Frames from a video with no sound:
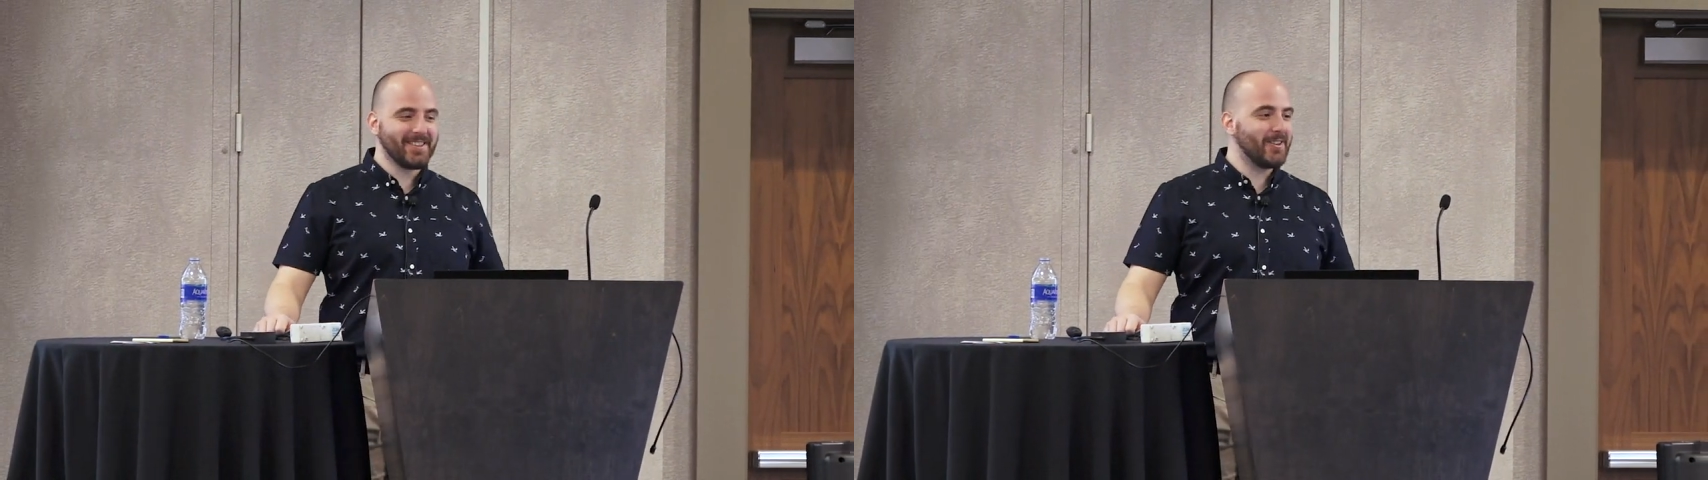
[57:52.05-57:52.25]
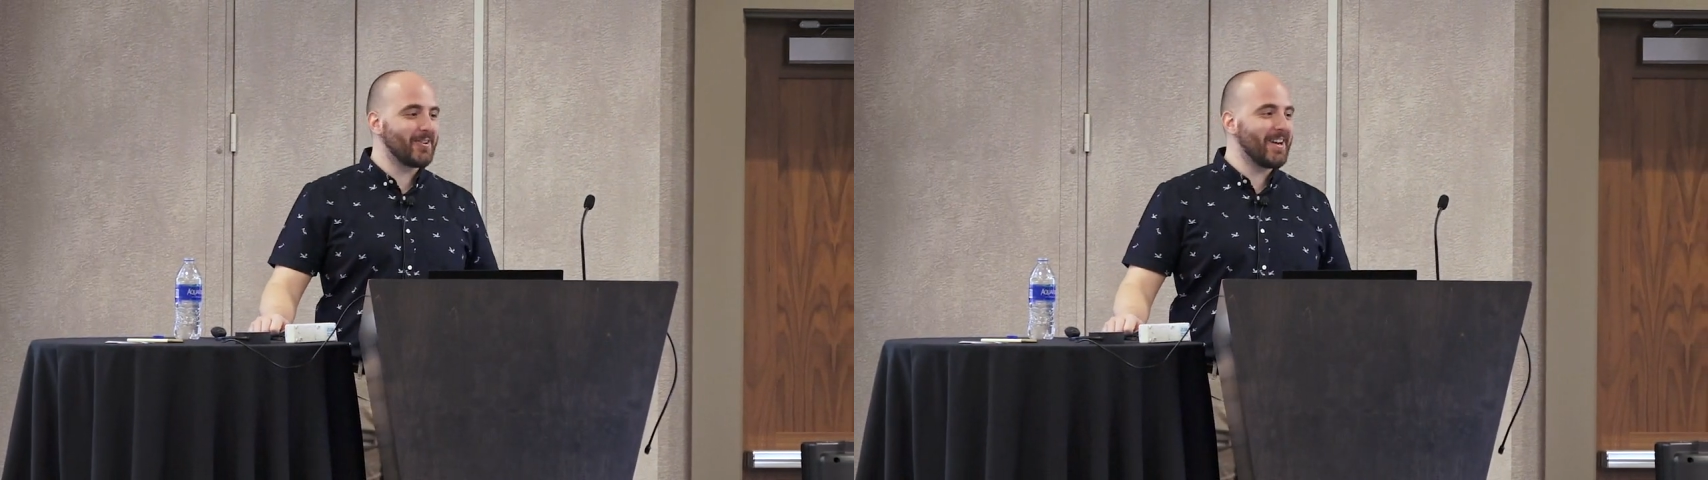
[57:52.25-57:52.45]

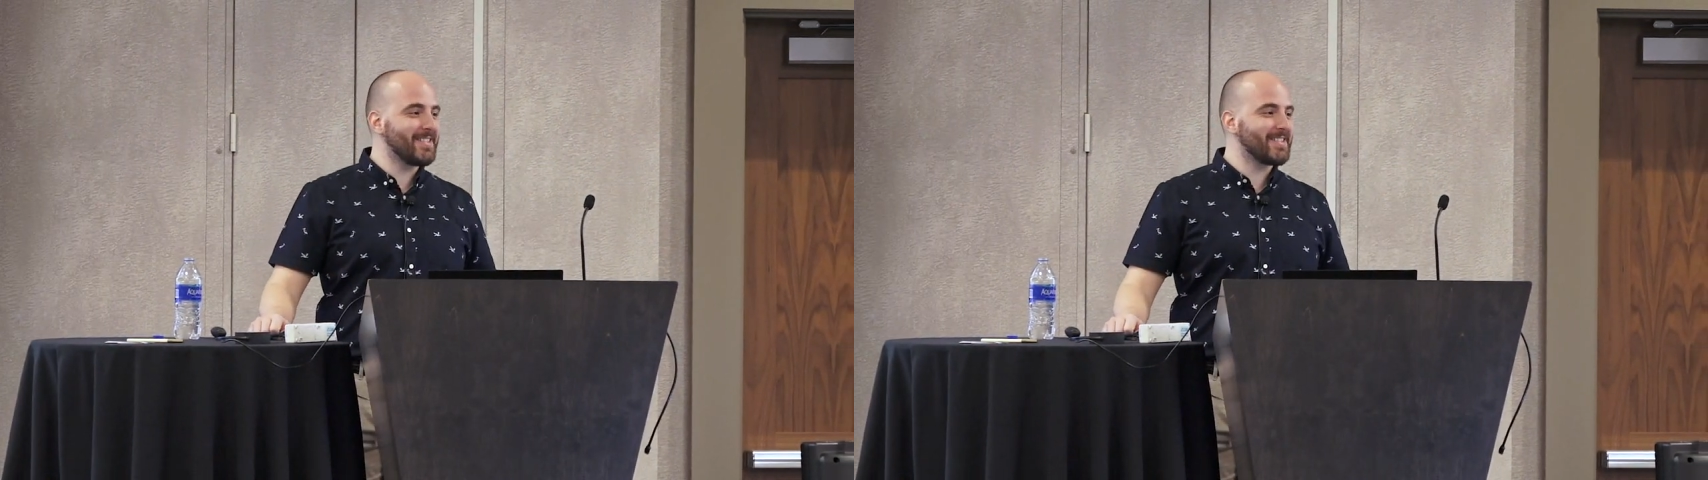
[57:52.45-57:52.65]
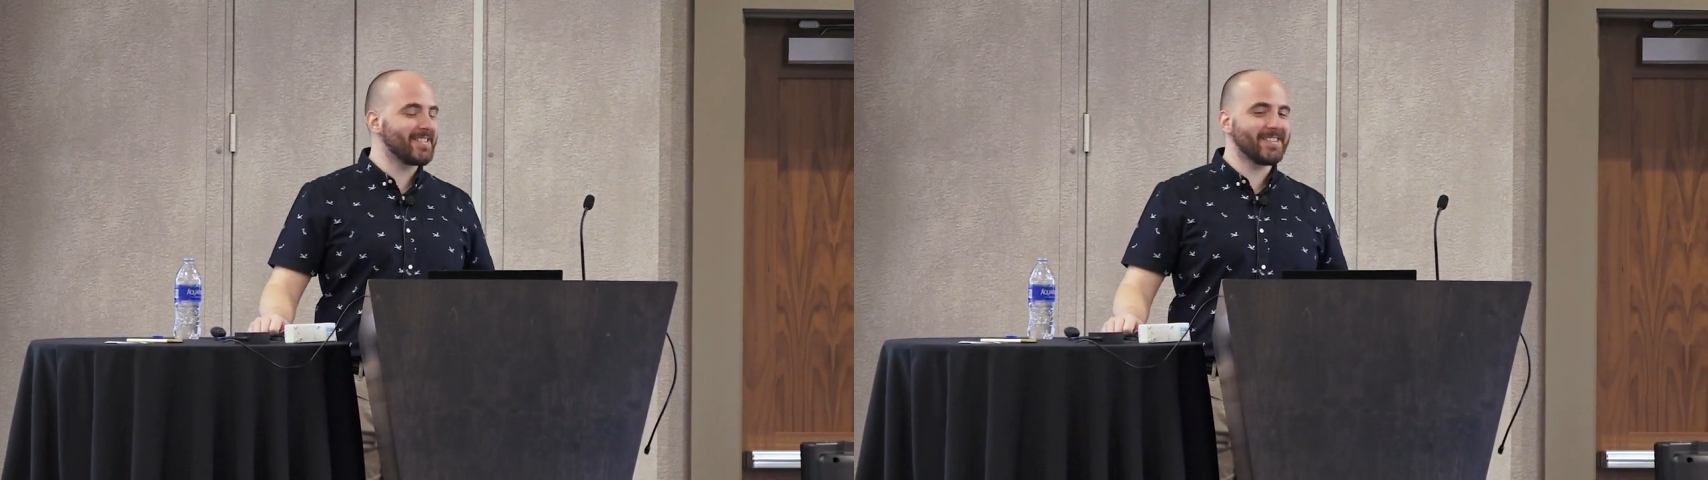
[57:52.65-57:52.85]
All right.